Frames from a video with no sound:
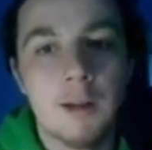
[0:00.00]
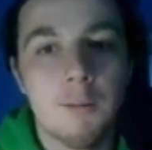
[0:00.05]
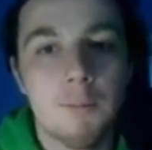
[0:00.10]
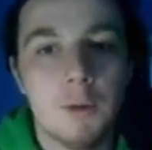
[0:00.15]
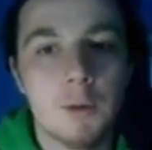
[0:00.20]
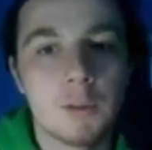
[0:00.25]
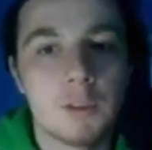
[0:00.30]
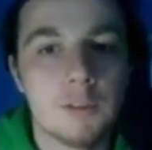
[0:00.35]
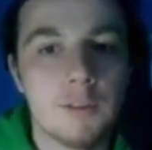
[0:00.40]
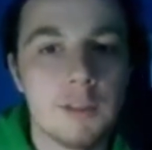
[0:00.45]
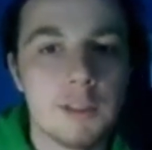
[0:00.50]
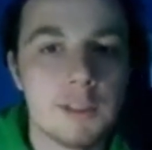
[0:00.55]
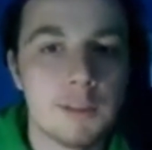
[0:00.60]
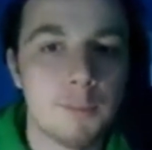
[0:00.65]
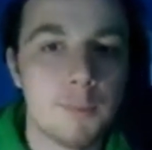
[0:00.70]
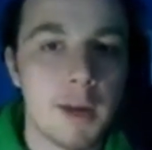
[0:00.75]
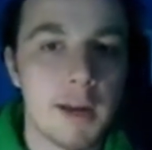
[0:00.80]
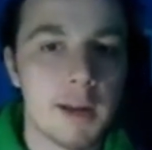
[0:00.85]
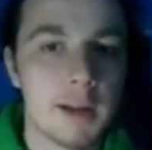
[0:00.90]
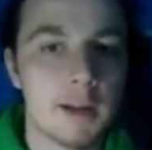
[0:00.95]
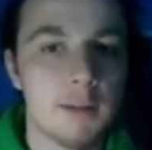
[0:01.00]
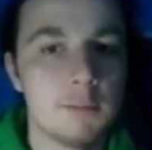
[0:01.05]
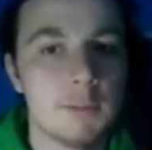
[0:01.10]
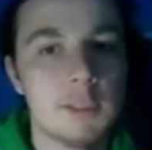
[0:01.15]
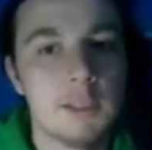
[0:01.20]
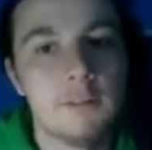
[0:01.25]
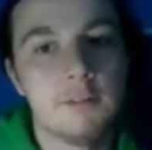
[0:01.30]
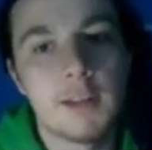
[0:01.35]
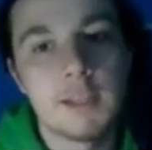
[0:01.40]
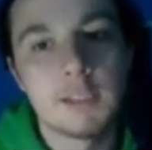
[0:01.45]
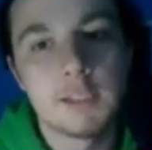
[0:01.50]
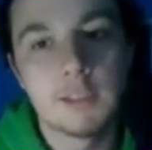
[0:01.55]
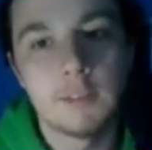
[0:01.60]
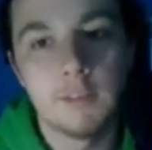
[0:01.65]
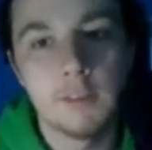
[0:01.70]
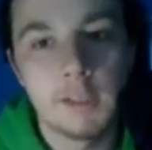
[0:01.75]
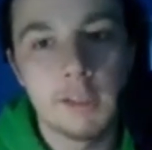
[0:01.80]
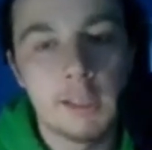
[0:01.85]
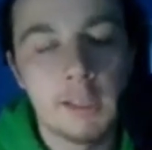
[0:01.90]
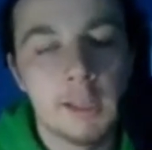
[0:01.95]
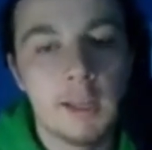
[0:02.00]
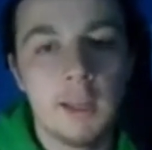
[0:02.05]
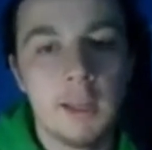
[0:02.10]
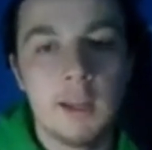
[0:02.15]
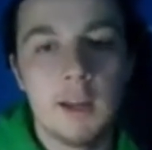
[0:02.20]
most of his impact comes defensively,